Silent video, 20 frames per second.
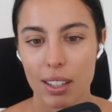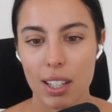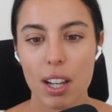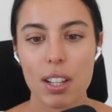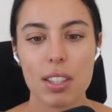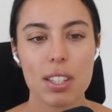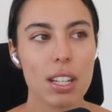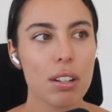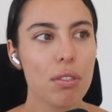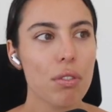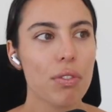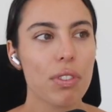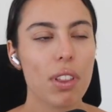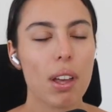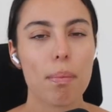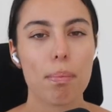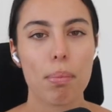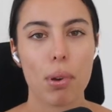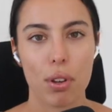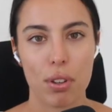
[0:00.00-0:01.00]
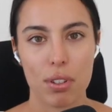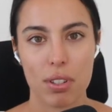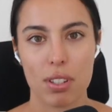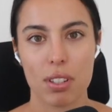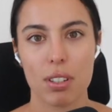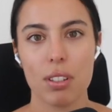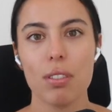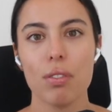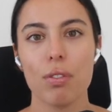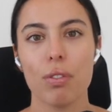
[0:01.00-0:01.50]
The idea of that
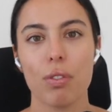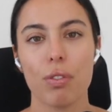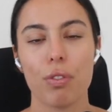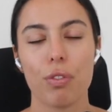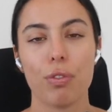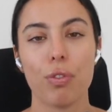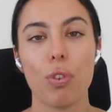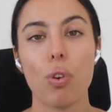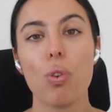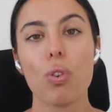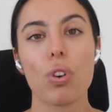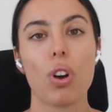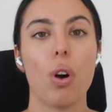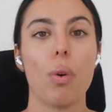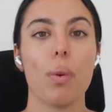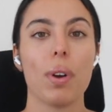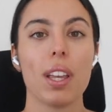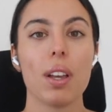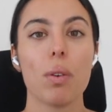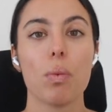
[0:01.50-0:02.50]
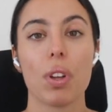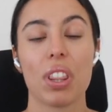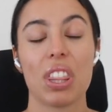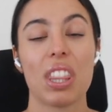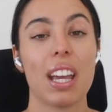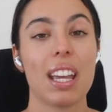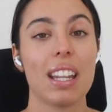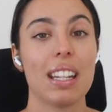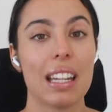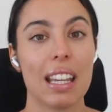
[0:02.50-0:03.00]
person foregoing what
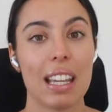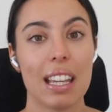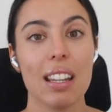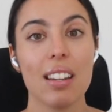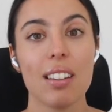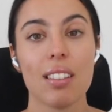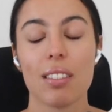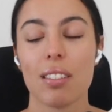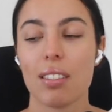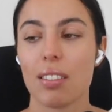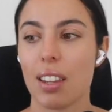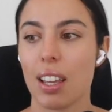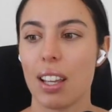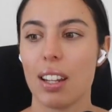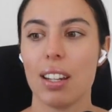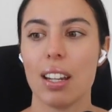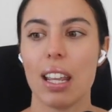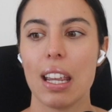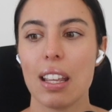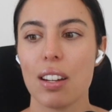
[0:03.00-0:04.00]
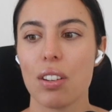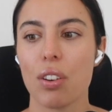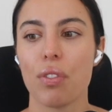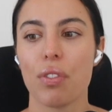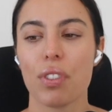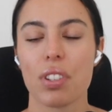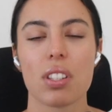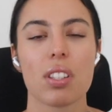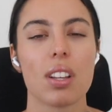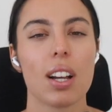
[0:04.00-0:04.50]
they need, their need of
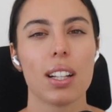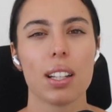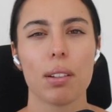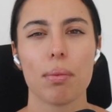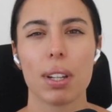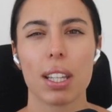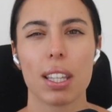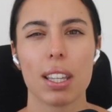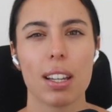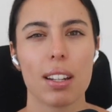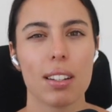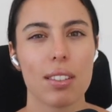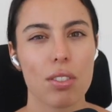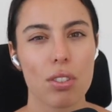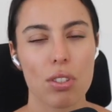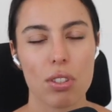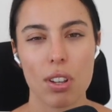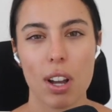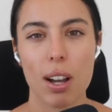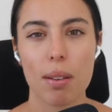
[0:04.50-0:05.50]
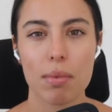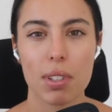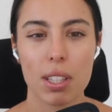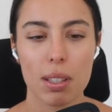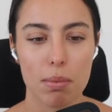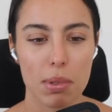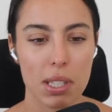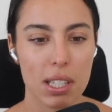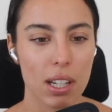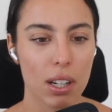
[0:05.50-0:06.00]
a silent weekend, just time to
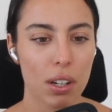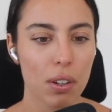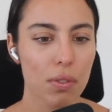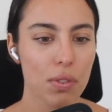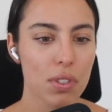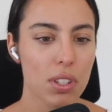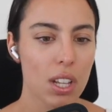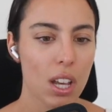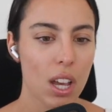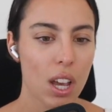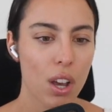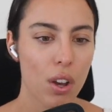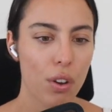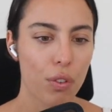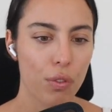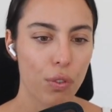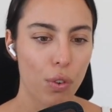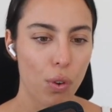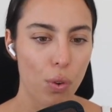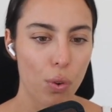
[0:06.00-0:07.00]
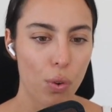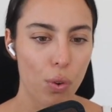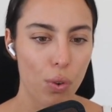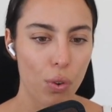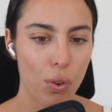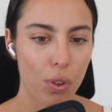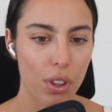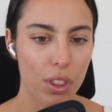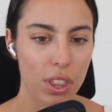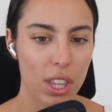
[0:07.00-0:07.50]
themselves,
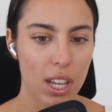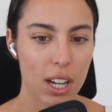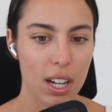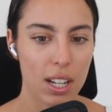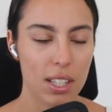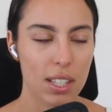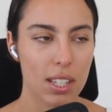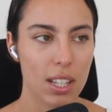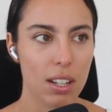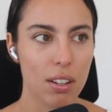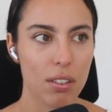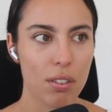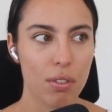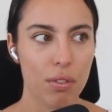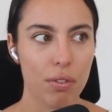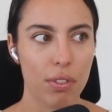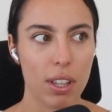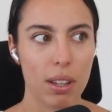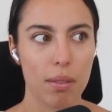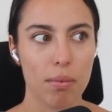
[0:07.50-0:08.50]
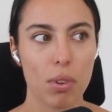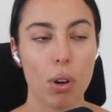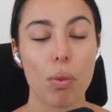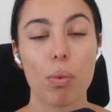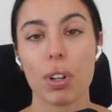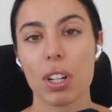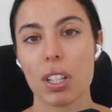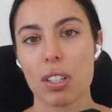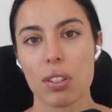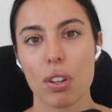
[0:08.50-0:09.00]
for the idea of them not
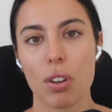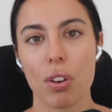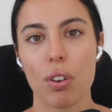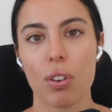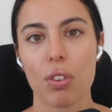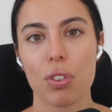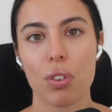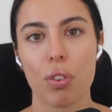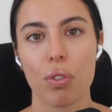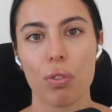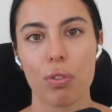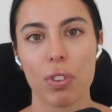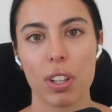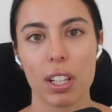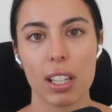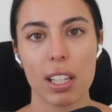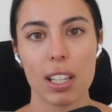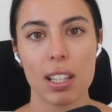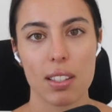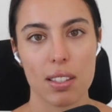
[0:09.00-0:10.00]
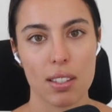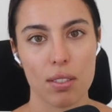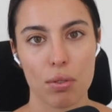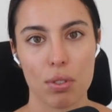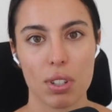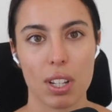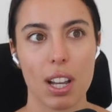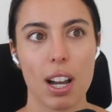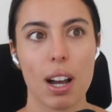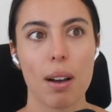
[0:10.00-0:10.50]
wanting to hurt your feelings or
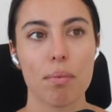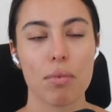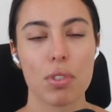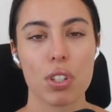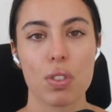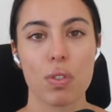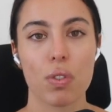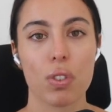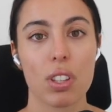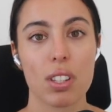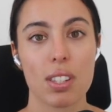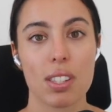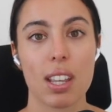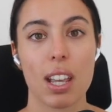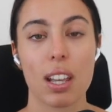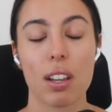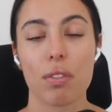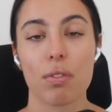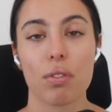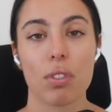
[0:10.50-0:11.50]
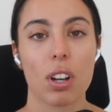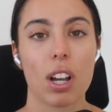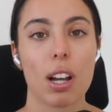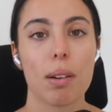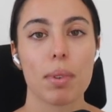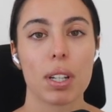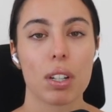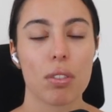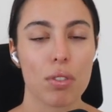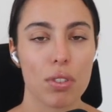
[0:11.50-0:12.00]
to come just for the sake of not
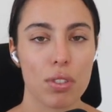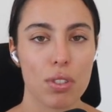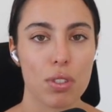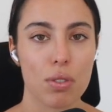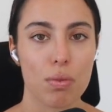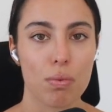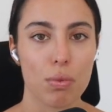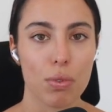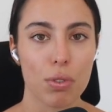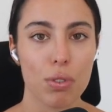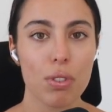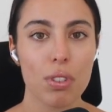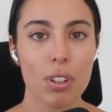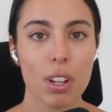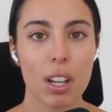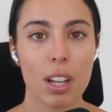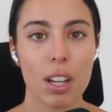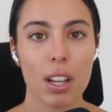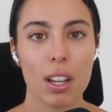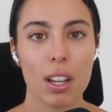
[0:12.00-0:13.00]
coming across as rude,